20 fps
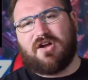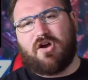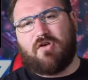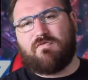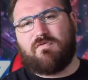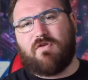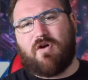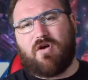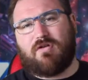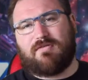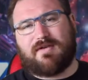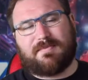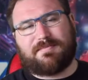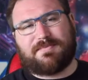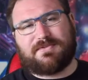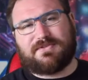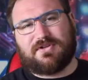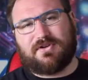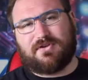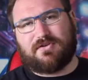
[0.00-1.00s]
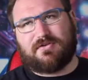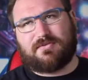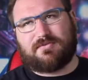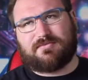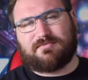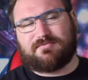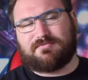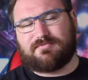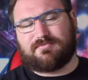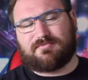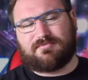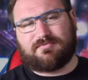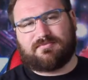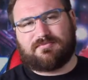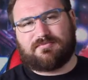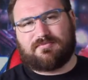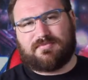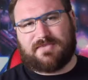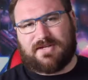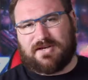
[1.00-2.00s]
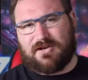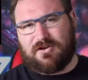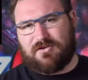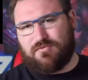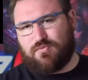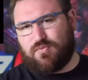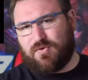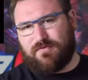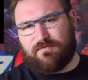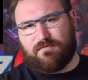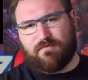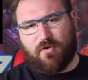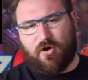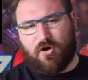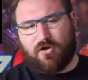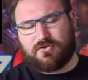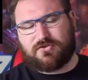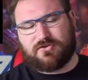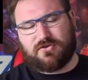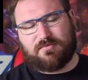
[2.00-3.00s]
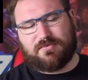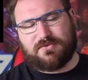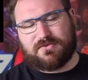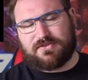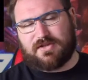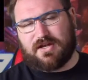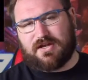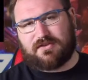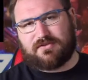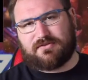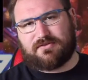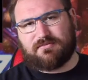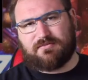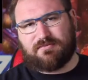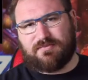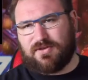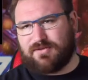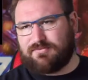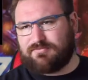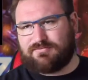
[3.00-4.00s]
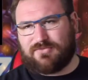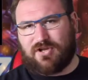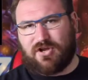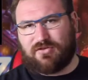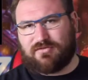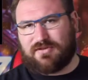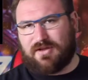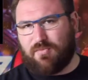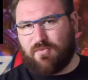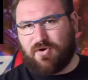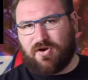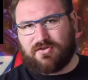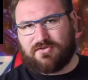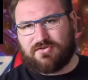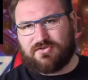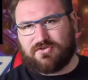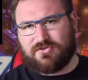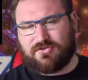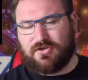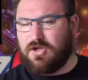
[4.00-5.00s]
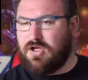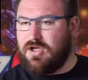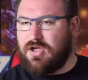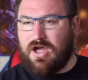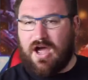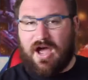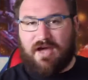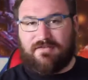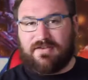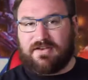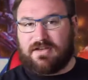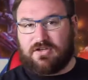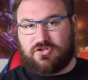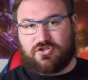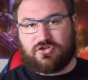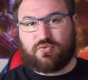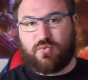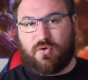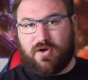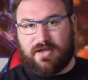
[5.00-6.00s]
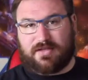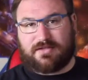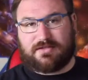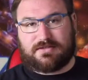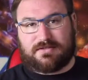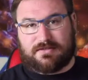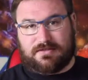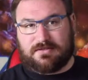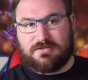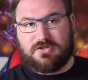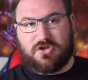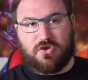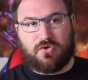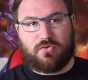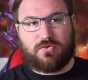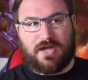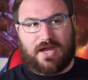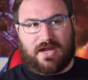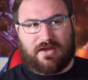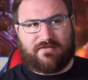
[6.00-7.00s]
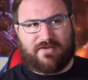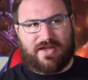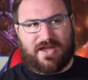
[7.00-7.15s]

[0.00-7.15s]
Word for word: a Raw episode, you know, with Raw superstars, but no, they wanted to just, I think they just wanted New Day